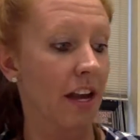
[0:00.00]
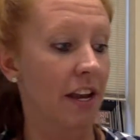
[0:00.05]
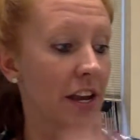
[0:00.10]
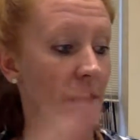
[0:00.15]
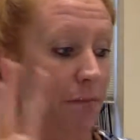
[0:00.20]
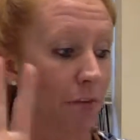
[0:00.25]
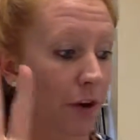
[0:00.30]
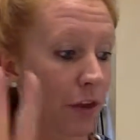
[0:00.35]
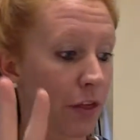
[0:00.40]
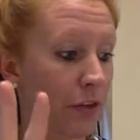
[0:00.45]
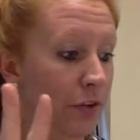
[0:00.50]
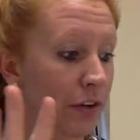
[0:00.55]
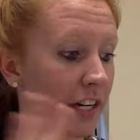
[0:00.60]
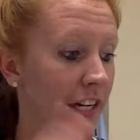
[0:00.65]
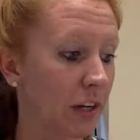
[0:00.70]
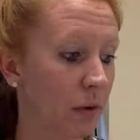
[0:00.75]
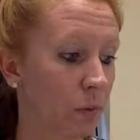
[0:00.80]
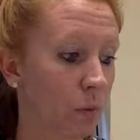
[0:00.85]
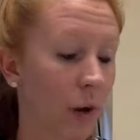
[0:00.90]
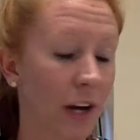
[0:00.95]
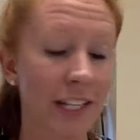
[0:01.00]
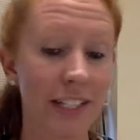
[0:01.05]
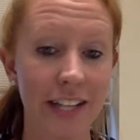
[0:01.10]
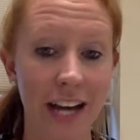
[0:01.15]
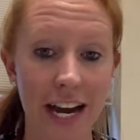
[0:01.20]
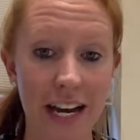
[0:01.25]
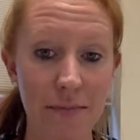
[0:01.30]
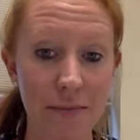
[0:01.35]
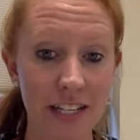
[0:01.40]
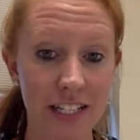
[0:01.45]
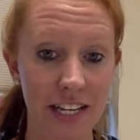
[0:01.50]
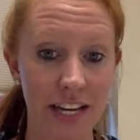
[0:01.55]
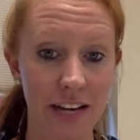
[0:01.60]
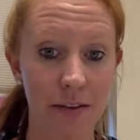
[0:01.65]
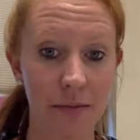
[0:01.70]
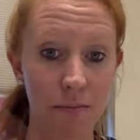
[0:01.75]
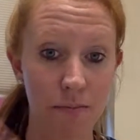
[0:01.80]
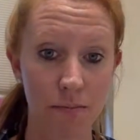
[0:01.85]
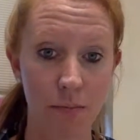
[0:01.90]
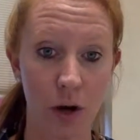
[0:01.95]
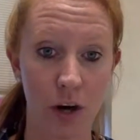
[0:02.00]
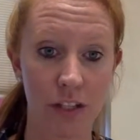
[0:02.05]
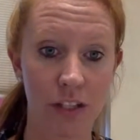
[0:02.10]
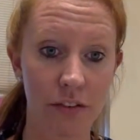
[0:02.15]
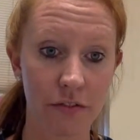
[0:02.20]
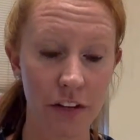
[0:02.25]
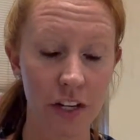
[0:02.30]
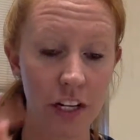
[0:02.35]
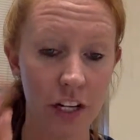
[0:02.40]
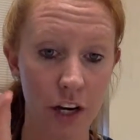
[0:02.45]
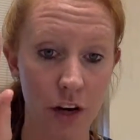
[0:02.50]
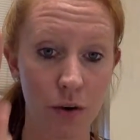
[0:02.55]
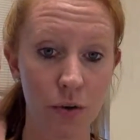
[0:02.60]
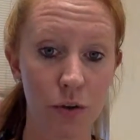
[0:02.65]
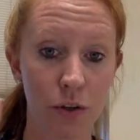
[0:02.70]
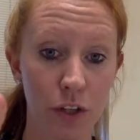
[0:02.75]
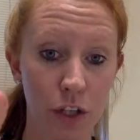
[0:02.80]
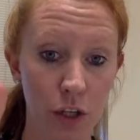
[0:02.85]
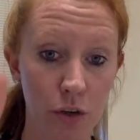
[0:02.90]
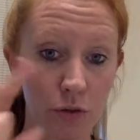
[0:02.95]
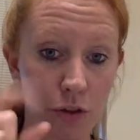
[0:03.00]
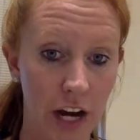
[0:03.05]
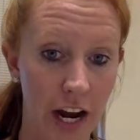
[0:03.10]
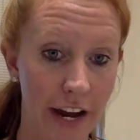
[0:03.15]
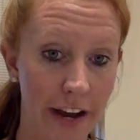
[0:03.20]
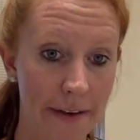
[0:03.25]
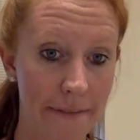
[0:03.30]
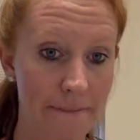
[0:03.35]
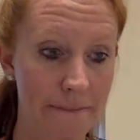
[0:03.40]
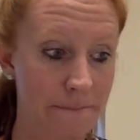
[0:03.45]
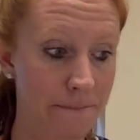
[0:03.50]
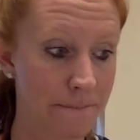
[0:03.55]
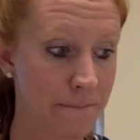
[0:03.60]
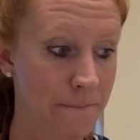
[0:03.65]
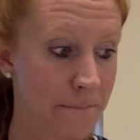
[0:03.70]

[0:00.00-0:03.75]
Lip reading: Number 3, what time is it? Pause the video, you try it.